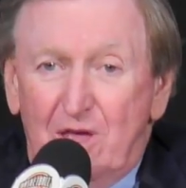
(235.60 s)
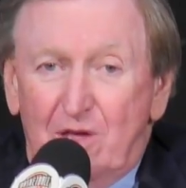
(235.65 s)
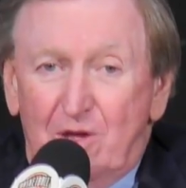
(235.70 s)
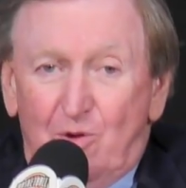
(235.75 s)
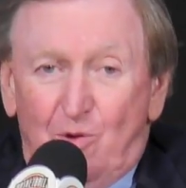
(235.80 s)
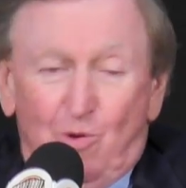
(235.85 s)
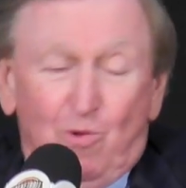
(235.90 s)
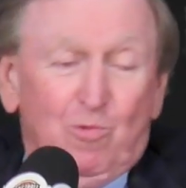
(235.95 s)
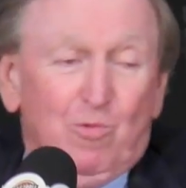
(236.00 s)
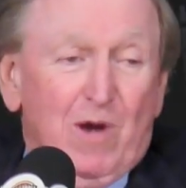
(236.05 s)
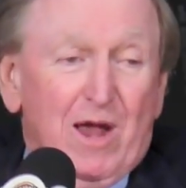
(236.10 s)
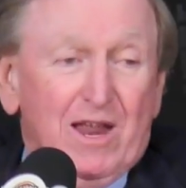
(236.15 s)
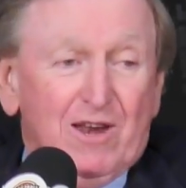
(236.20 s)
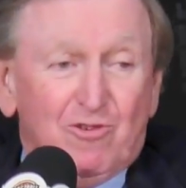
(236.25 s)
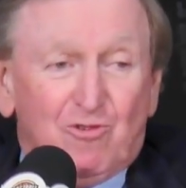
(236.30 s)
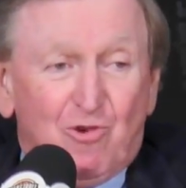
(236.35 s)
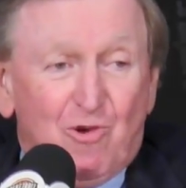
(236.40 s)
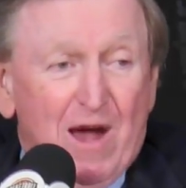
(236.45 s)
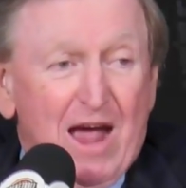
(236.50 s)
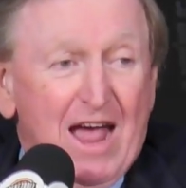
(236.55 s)
or
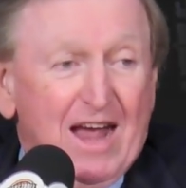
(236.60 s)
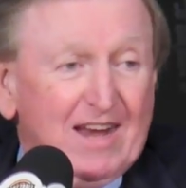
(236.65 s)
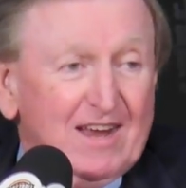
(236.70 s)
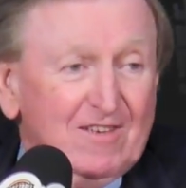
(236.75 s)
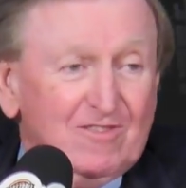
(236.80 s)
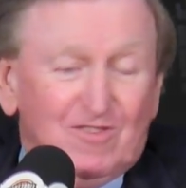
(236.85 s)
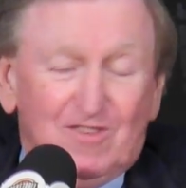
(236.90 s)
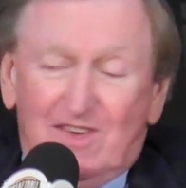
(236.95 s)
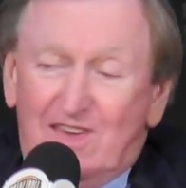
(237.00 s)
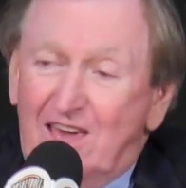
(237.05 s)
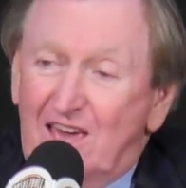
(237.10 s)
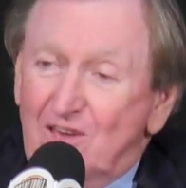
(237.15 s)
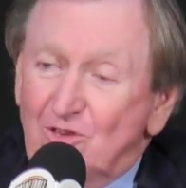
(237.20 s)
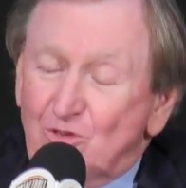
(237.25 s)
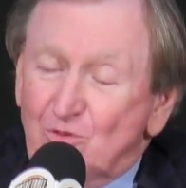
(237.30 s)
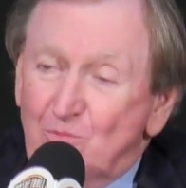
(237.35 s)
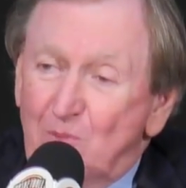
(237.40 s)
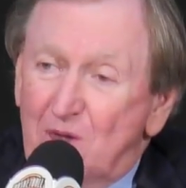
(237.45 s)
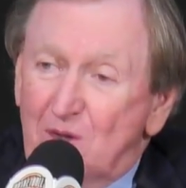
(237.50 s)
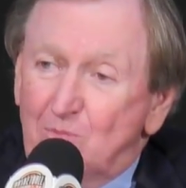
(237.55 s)
ran track as the
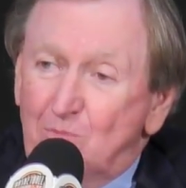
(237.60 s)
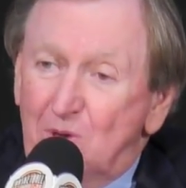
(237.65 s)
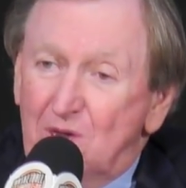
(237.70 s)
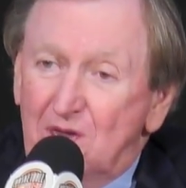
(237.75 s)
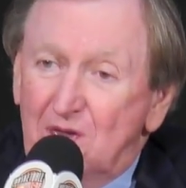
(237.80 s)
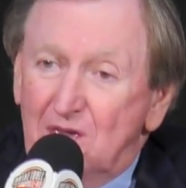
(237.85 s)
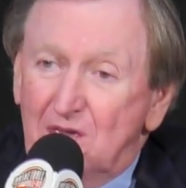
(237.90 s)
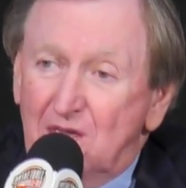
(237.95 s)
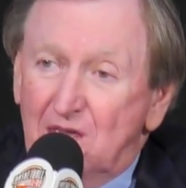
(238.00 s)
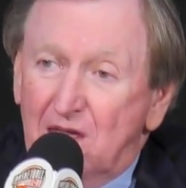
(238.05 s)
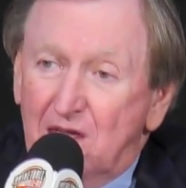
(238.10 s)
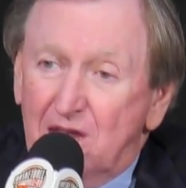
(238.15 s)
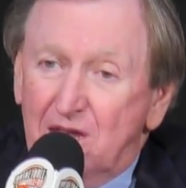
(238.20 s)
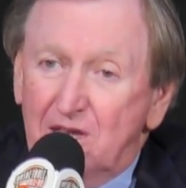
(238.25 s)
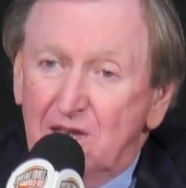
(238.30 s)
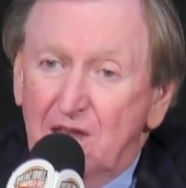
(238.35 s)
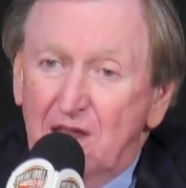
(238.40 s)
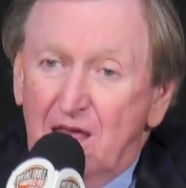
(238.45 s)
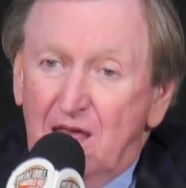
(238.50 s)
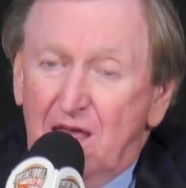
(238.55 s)
case may be.
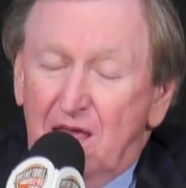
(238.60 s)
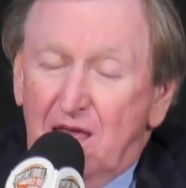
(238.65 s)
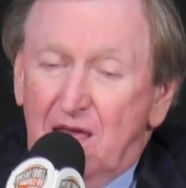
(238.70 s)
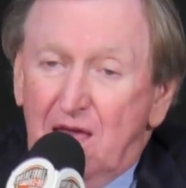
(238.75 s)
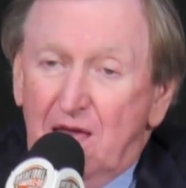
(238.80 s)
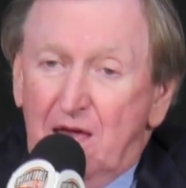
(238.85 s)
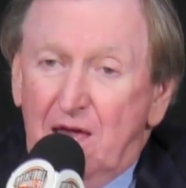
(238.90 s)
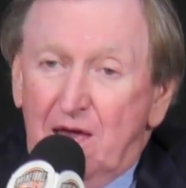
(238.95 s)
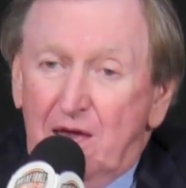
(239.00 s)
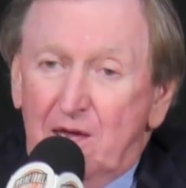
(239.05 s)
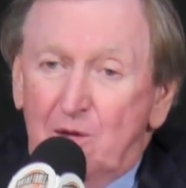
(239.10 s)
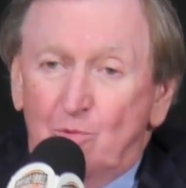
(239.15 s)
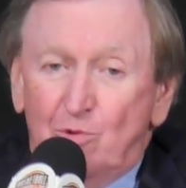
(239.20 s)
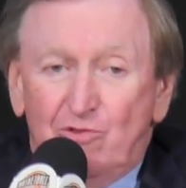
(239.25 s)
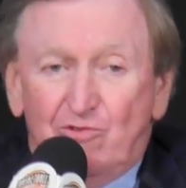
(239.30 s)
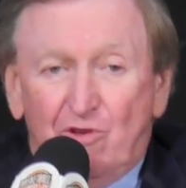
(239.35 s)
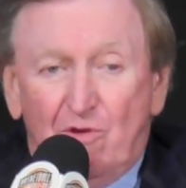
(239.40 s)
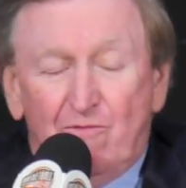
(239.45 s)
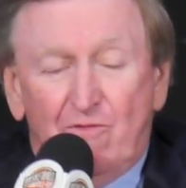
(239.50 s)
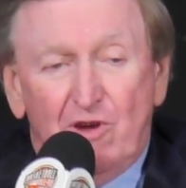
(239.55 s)
And it
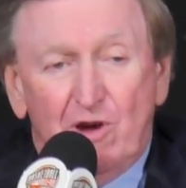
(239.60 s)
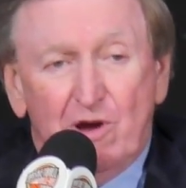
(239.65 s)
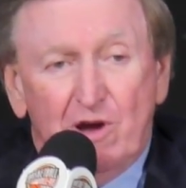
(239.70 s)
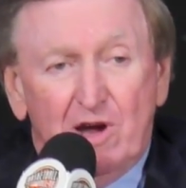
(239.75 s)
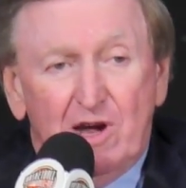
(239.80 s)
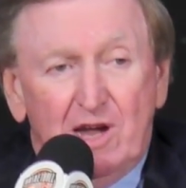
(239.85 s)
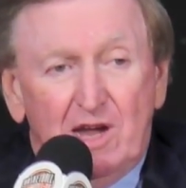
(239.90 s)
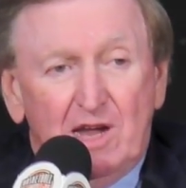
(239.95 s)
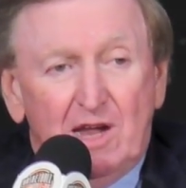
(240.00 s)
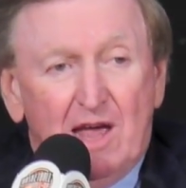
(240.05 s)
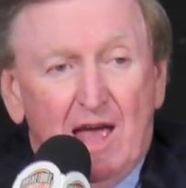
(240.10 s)
was a very